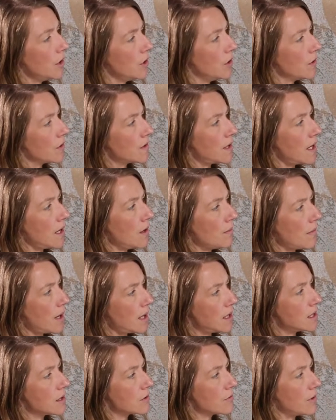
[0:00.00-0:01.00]
You'll see on
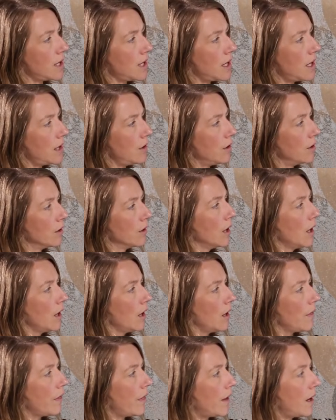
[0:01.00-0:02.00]
my screen here
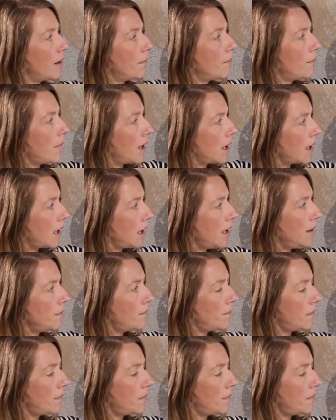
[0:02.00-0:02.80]
that my